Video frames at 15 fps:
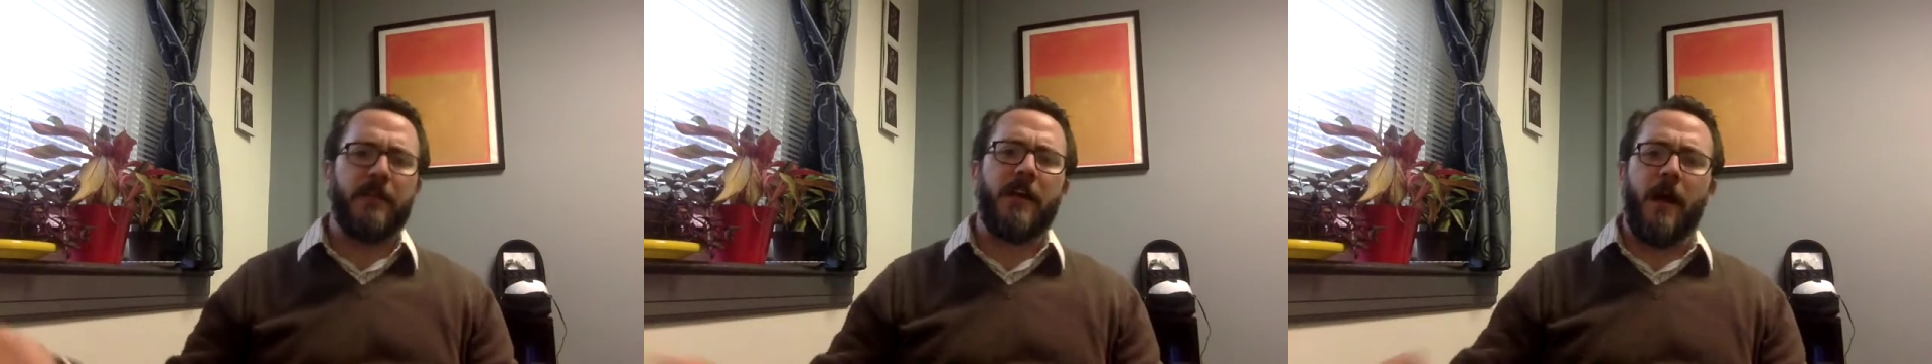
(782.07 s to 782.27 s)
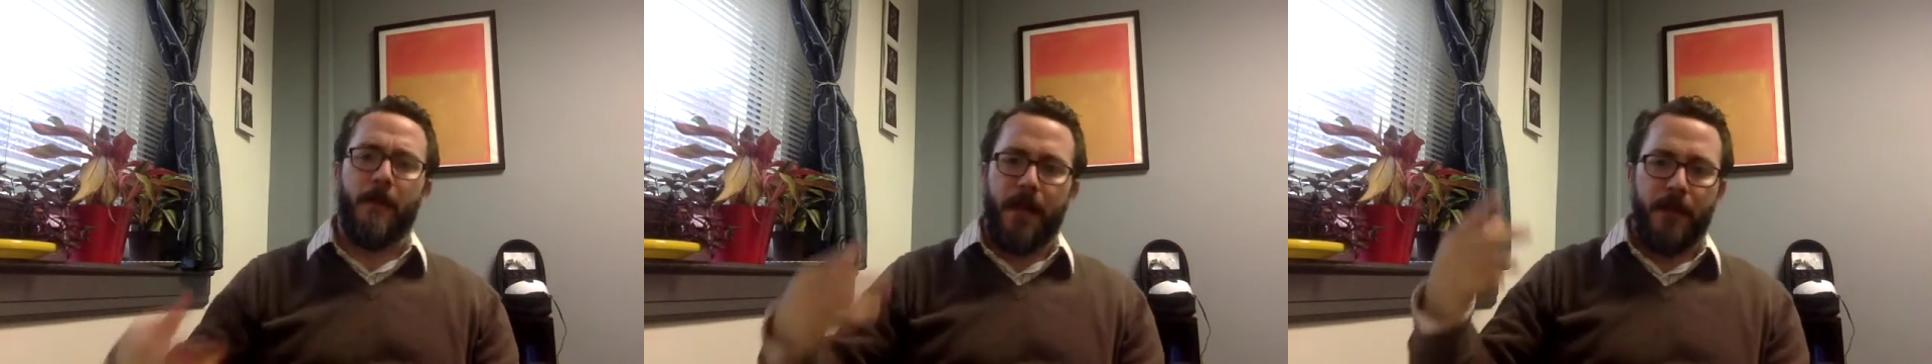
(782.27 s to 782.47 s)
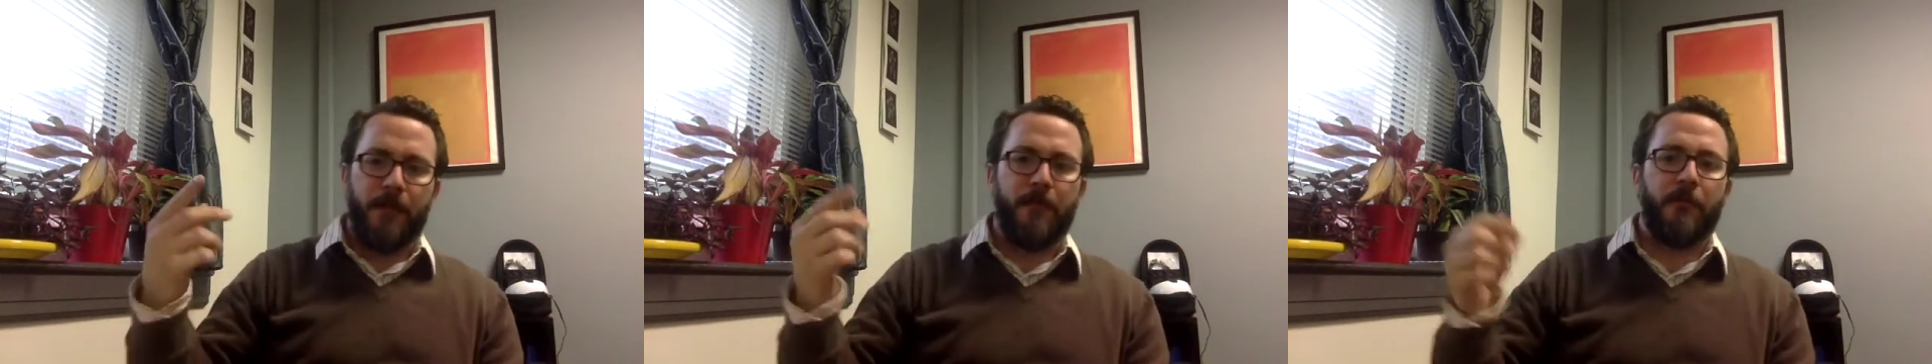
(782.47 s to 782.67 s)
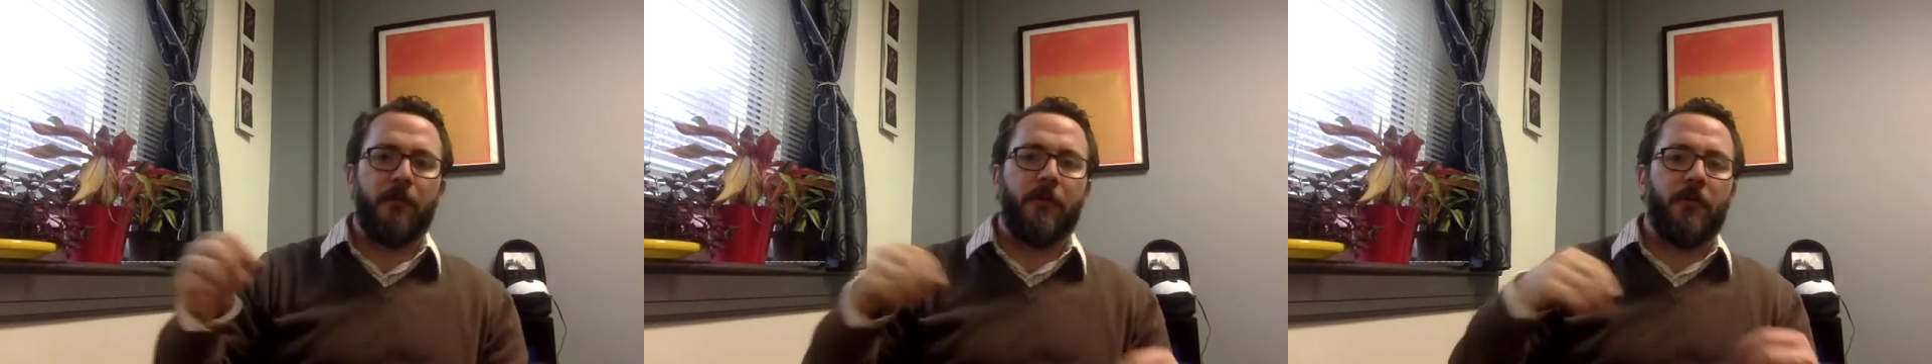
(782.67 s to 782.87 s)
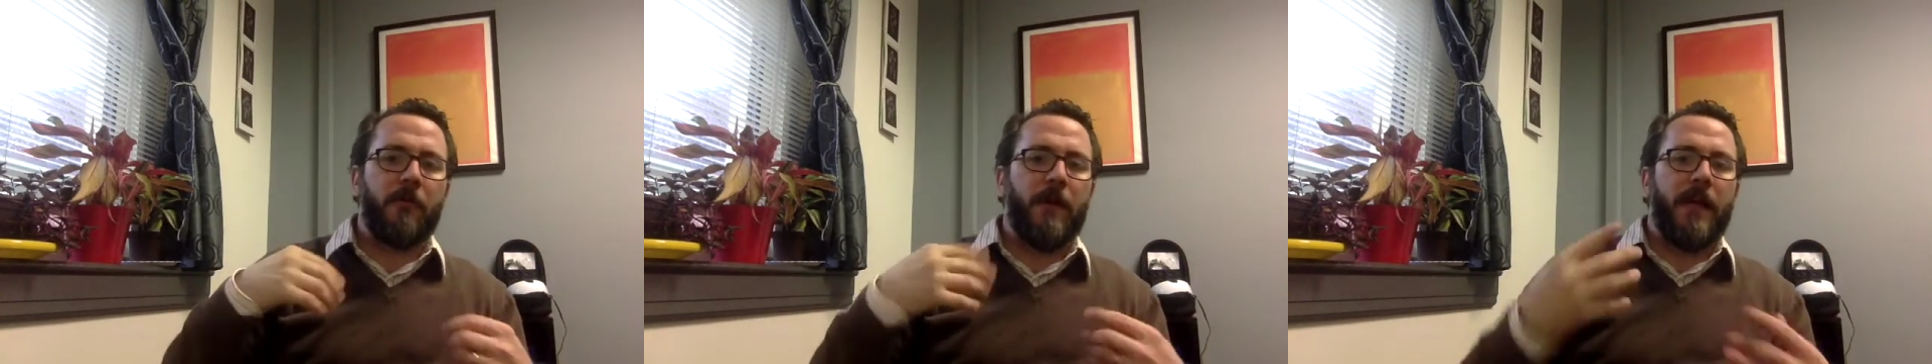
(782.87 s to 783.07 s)
coming
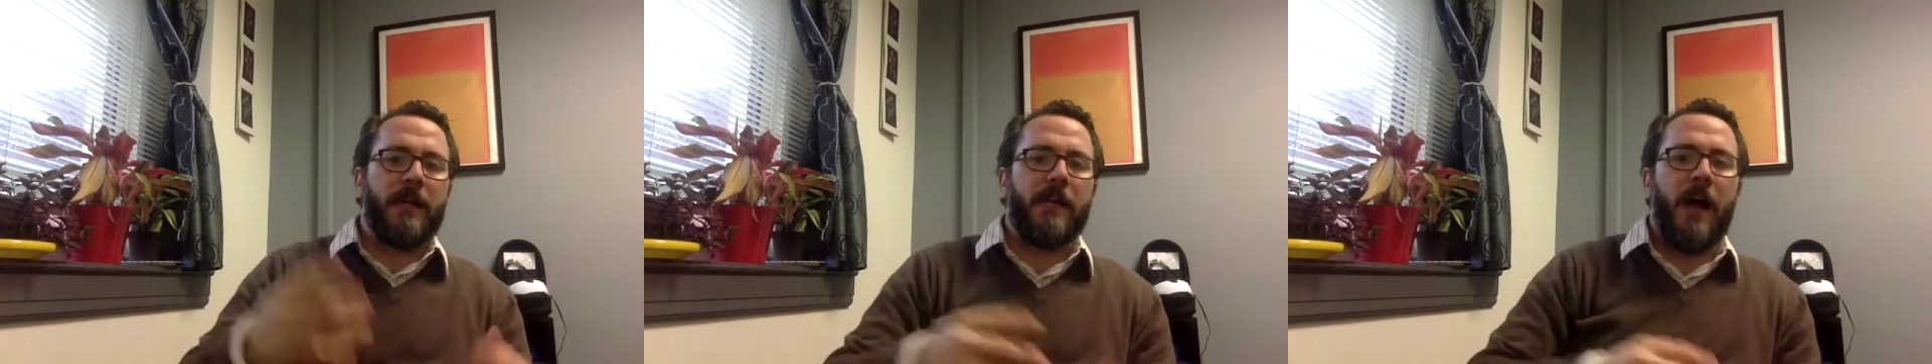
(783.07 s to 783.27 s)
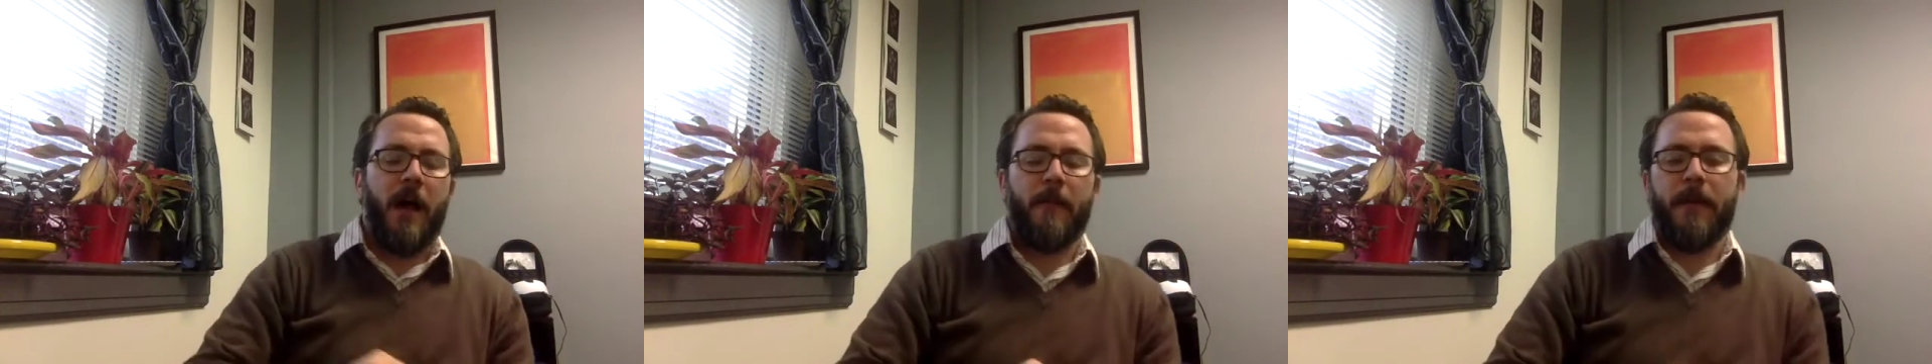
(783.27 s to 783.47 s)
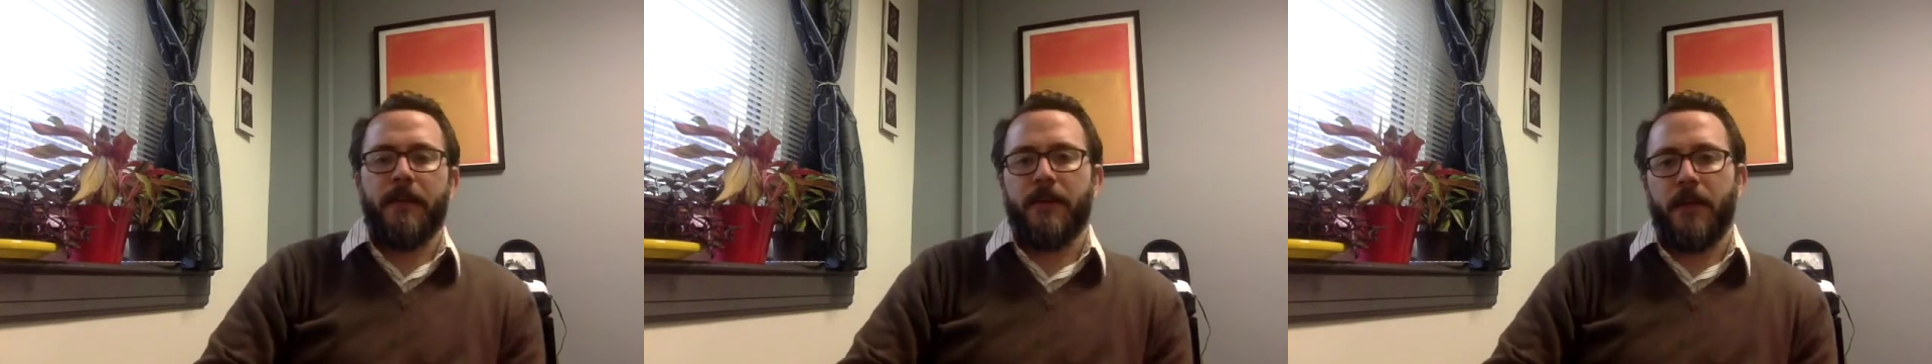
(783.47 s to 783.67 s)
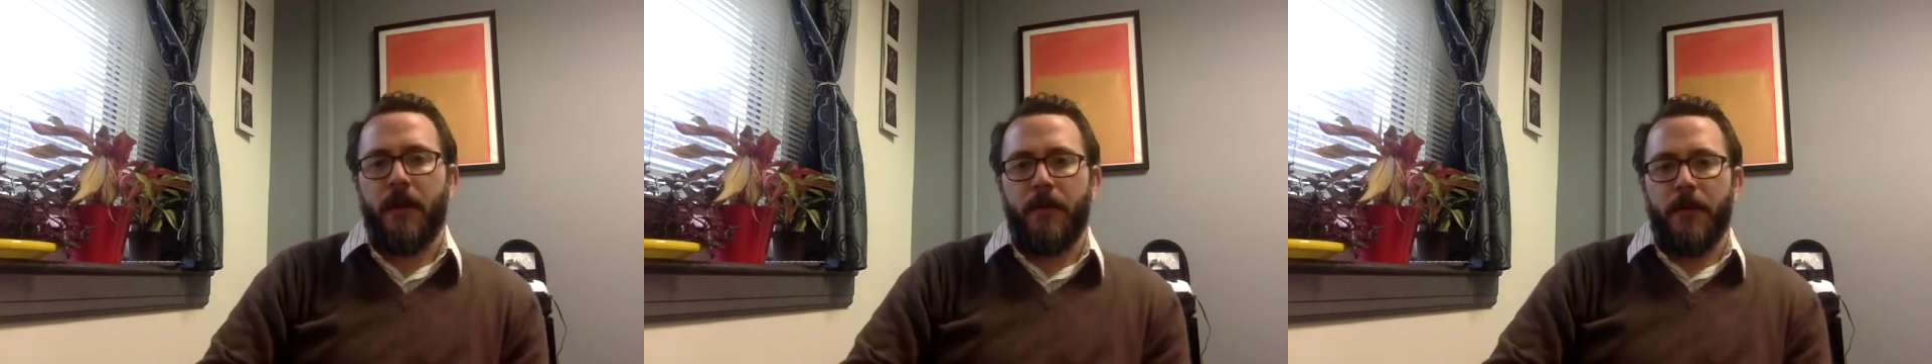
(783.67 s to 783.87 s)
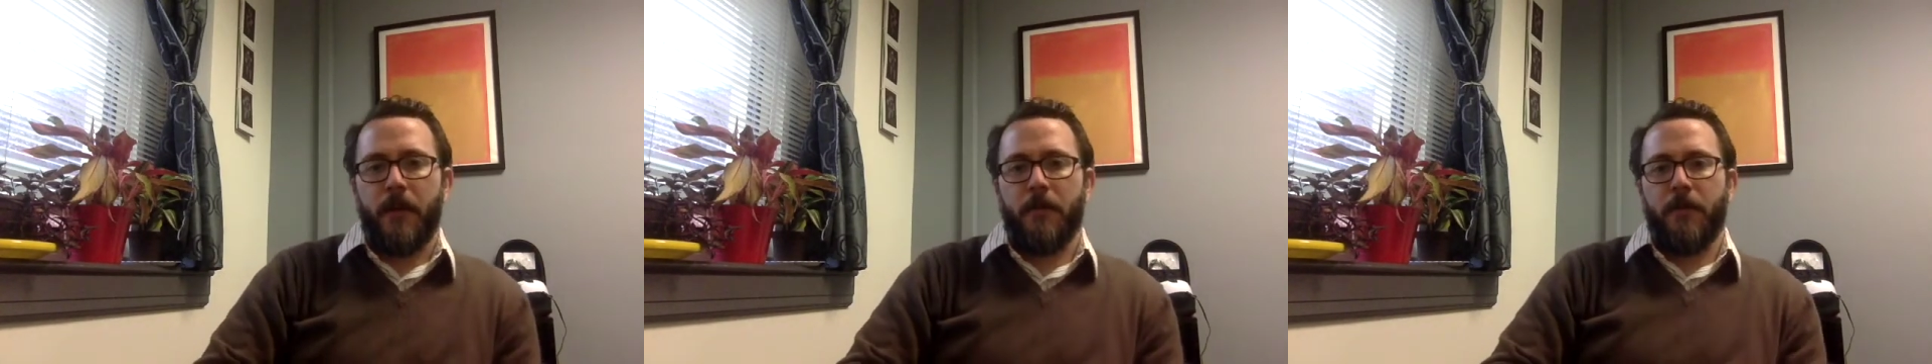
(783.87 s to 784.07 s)
through and commenting
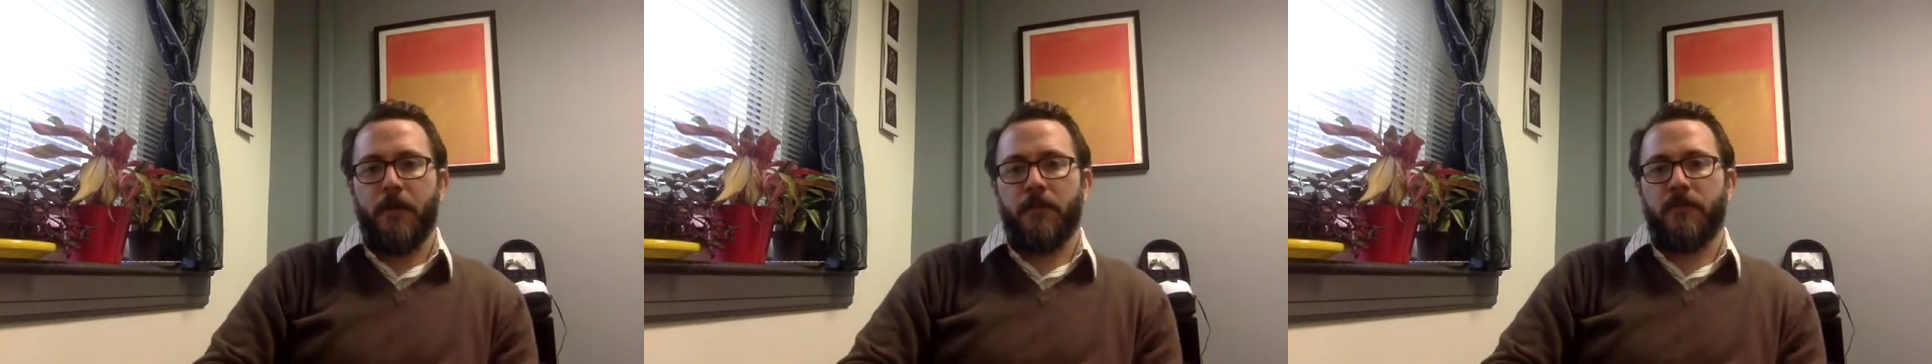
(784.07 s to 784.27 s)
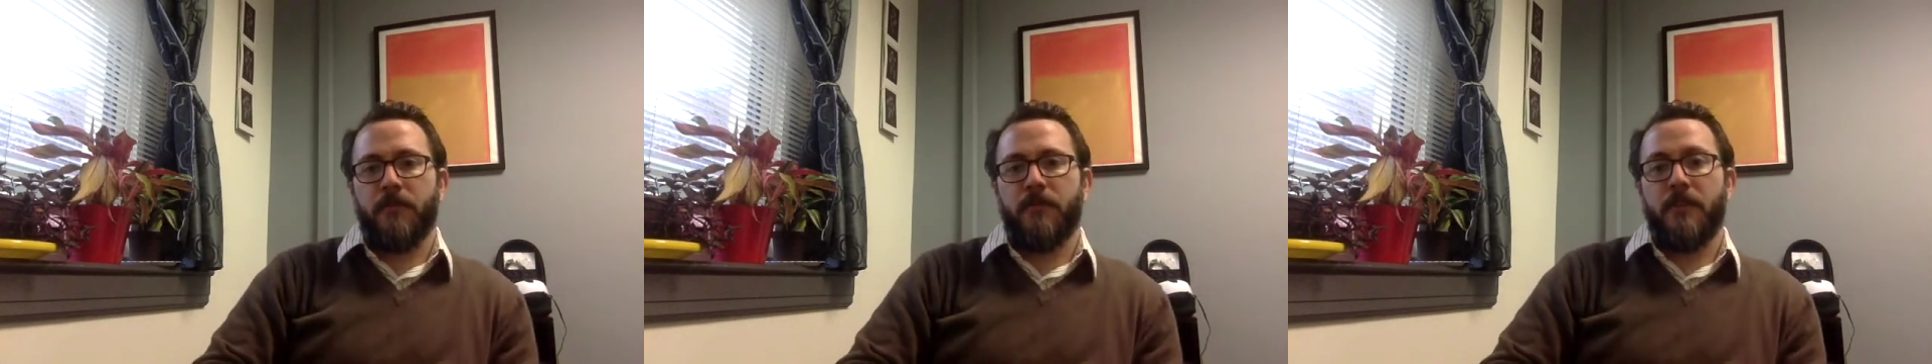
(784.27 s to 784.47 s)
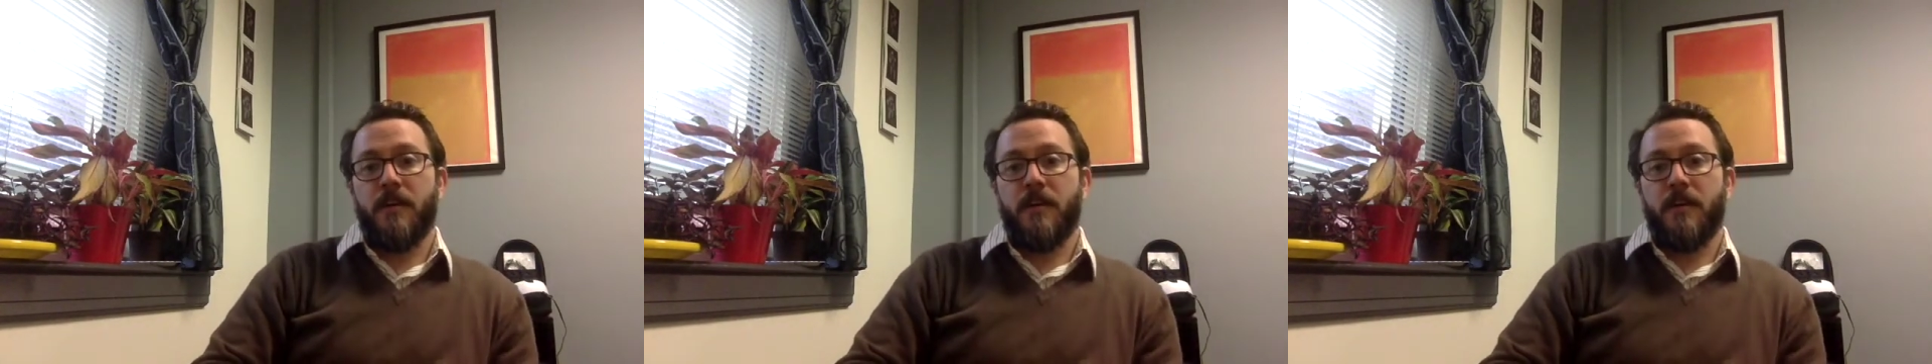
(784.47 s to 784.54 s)
on their posts.